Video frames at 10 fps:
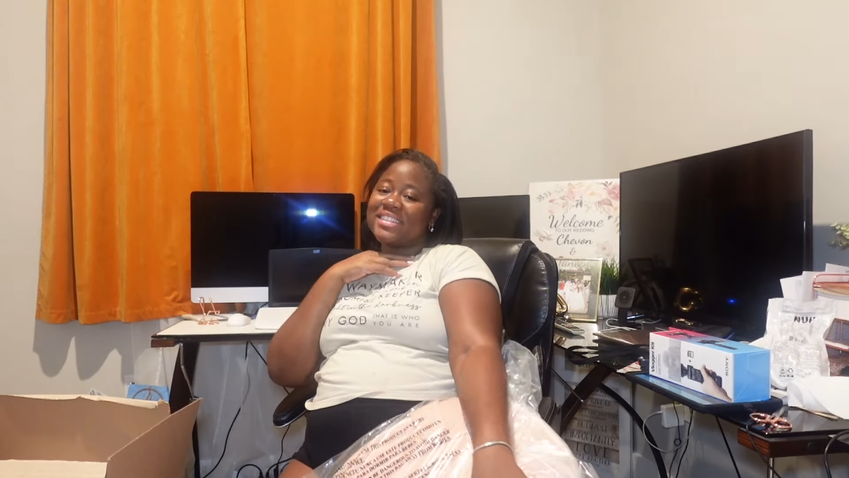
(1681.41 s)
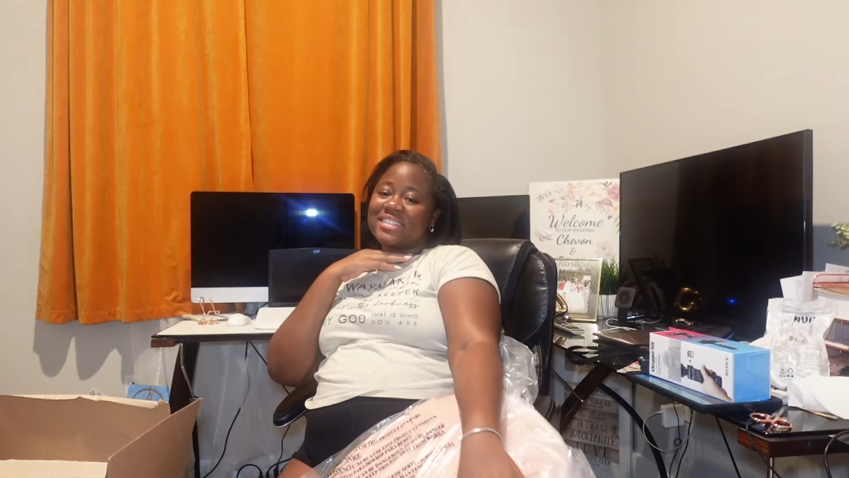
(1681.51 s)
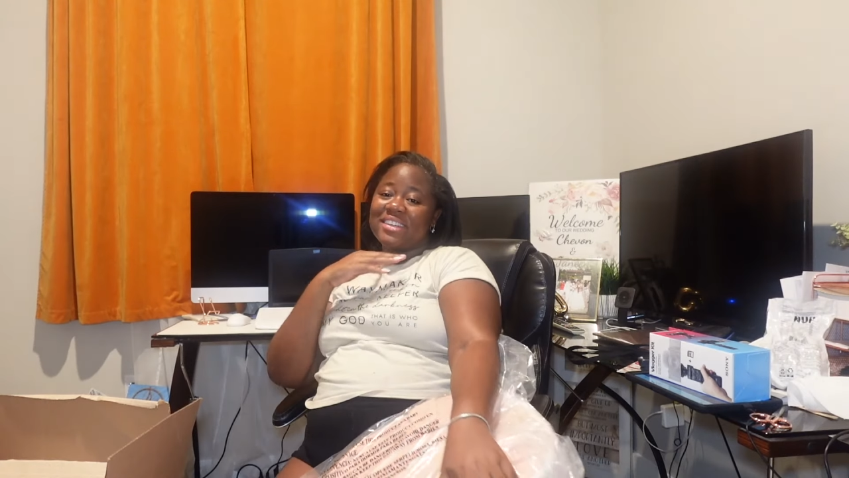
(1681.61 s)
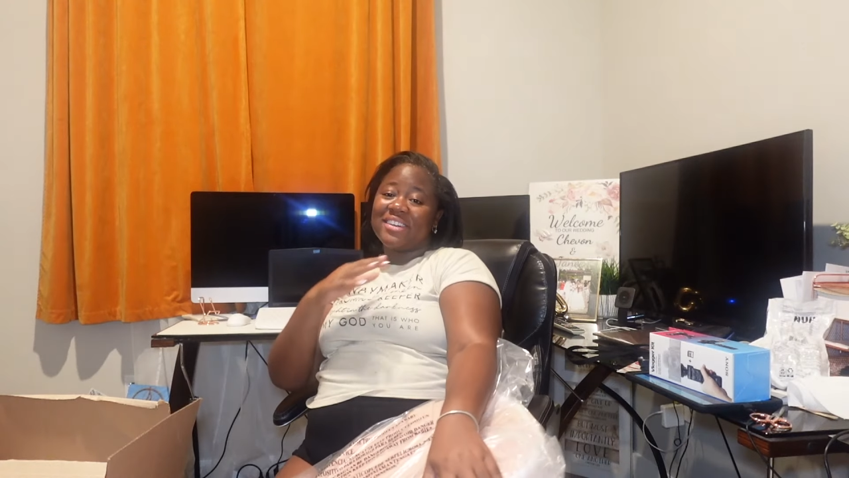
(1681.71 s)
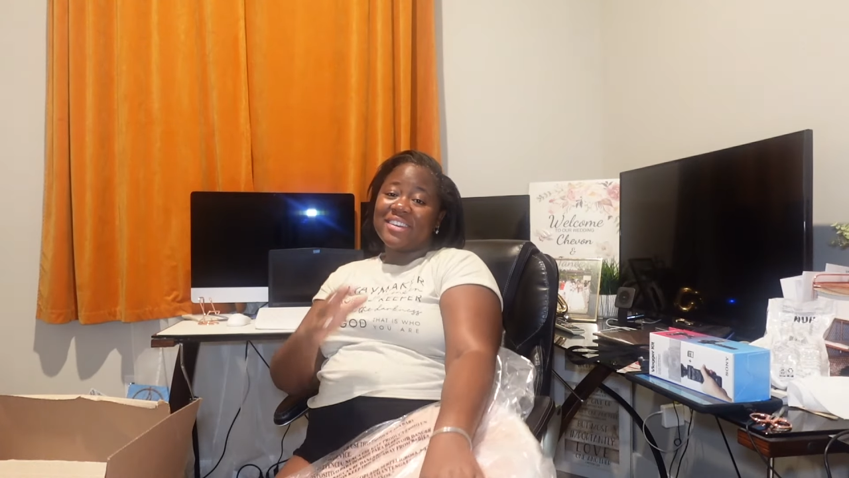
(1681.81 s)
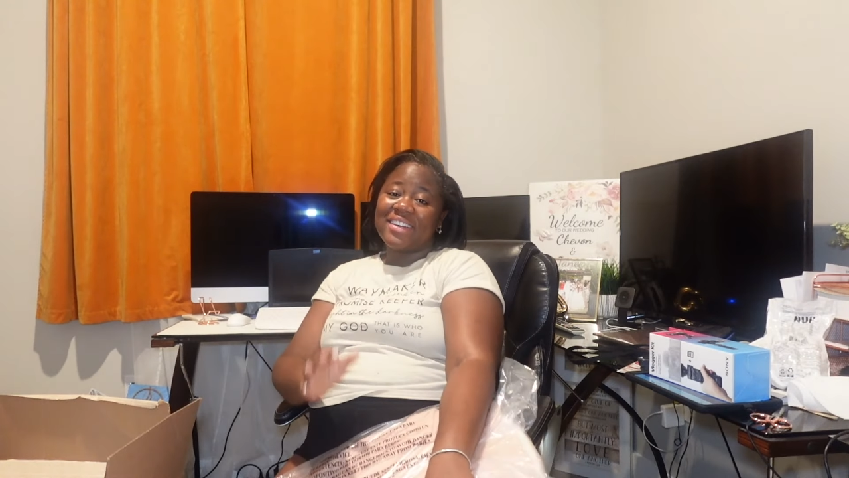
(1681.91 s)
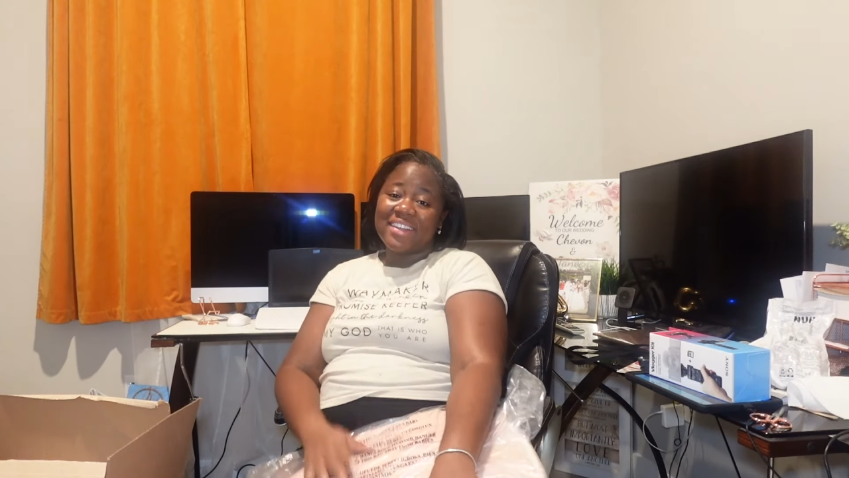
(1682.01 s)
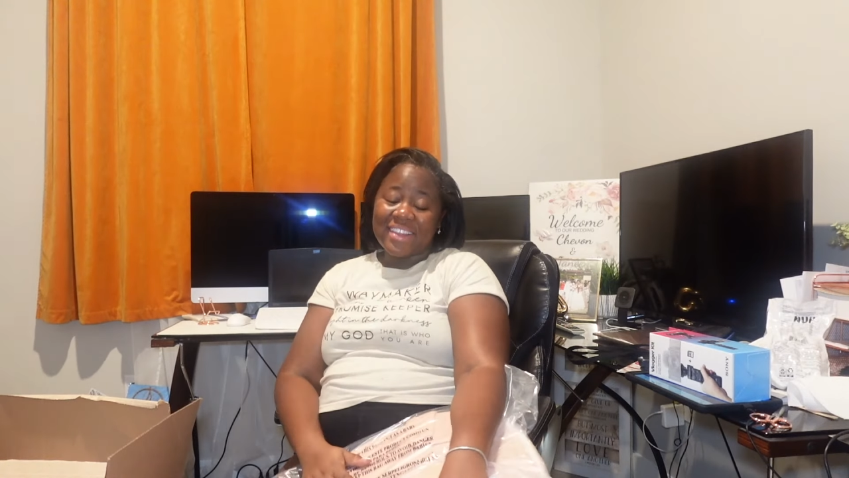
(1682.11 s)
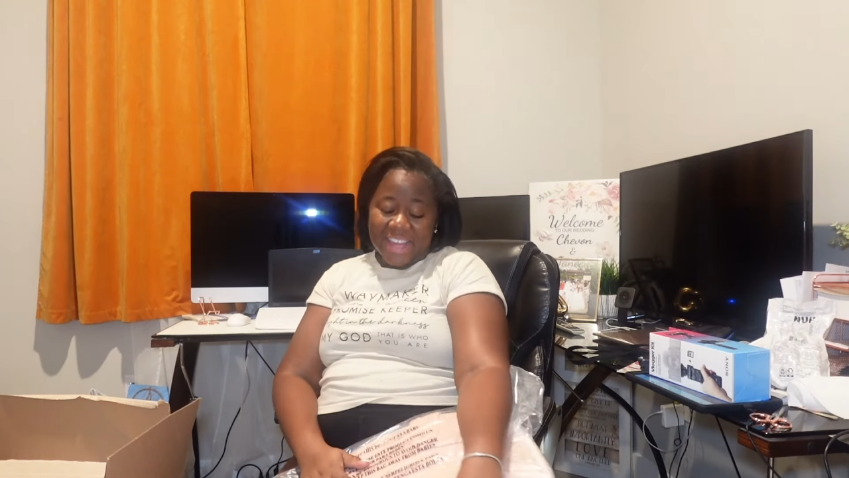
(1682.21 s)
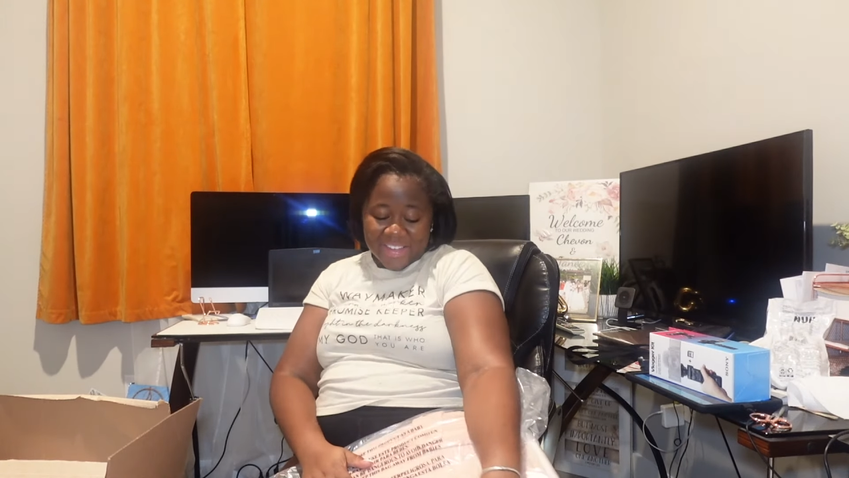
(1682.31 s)
So
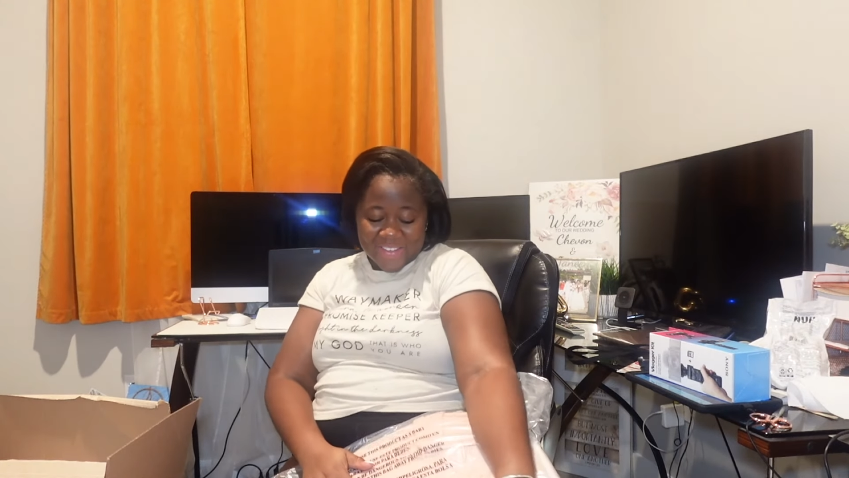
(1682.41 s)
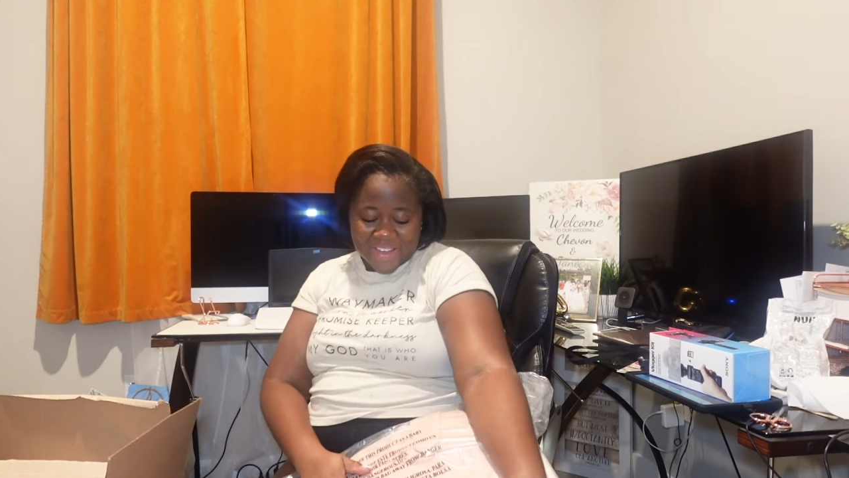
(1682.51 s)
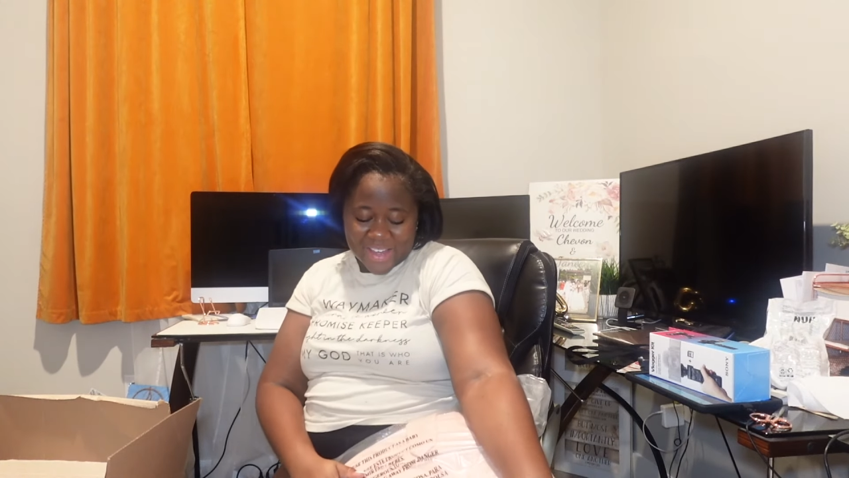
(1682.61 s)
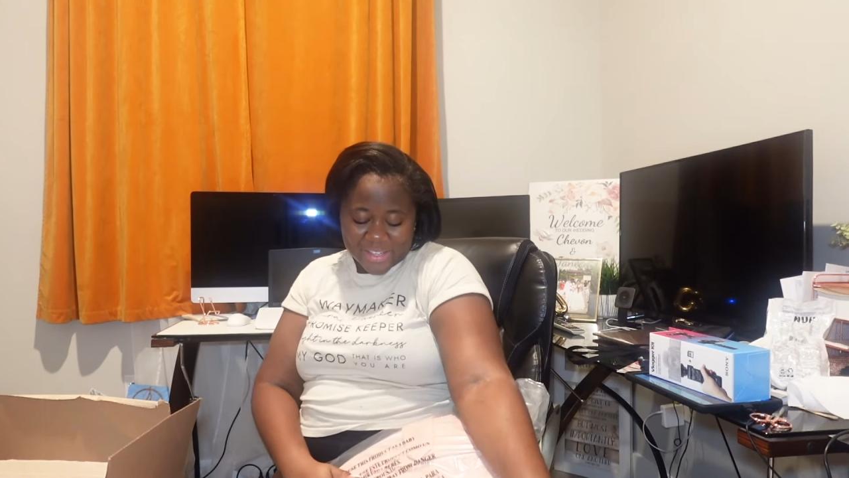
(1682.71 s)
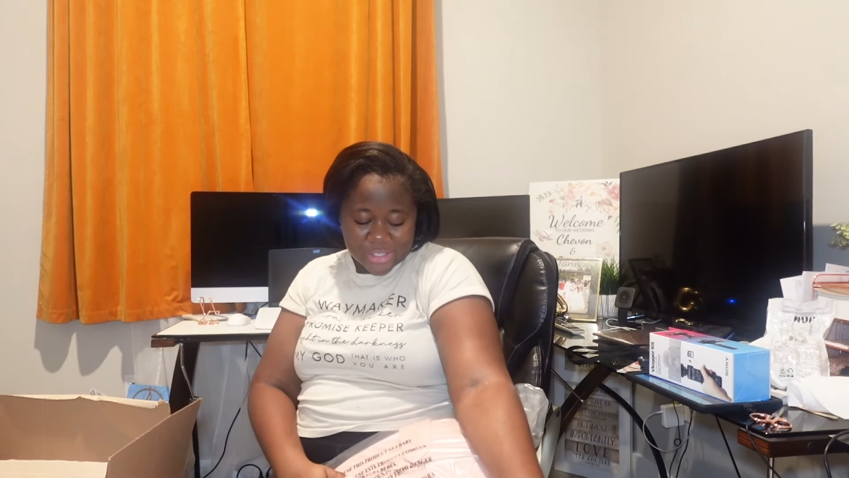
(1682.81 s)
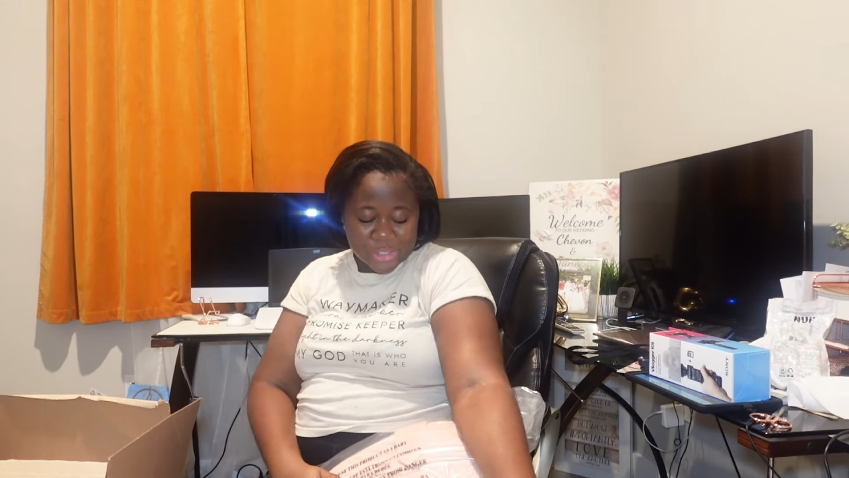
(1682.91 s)
thank you guys